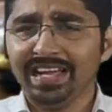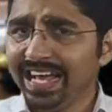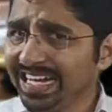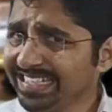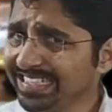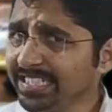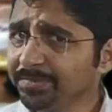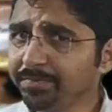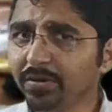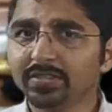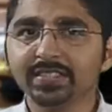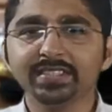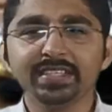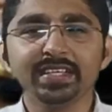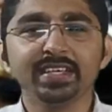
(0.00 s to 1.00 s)
Excess
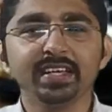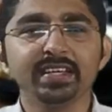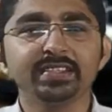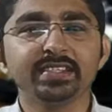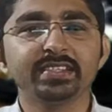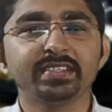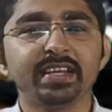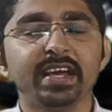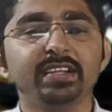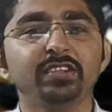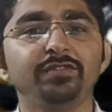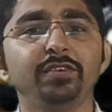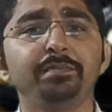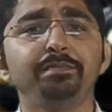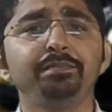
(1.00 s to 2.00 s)
processing is a sign
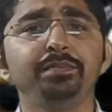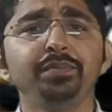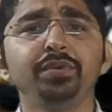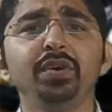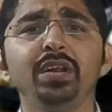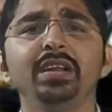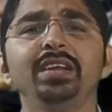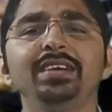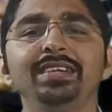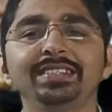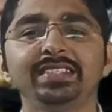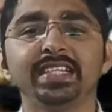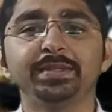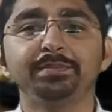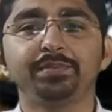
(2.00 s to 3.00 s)
of a poorly
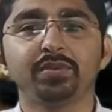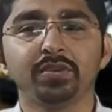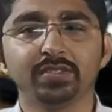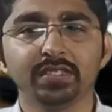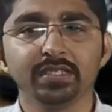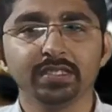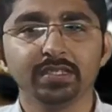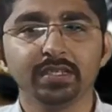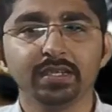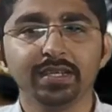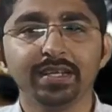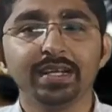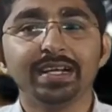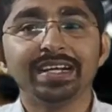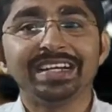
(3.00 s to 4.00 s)
designed process.
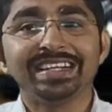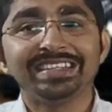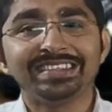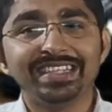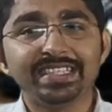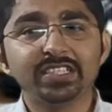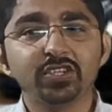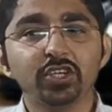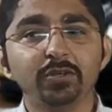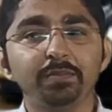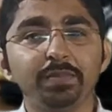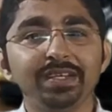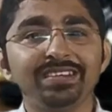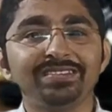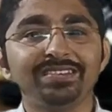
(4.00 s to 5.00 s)
This could
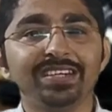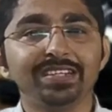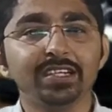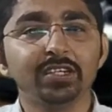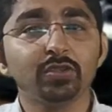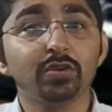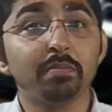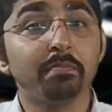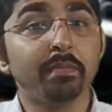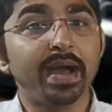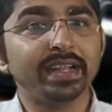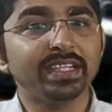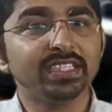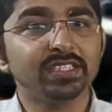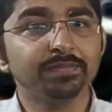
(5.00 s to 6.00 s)
be related to a
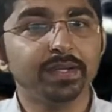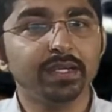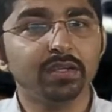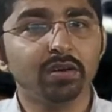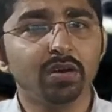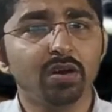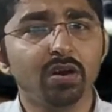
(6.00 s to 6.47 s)
management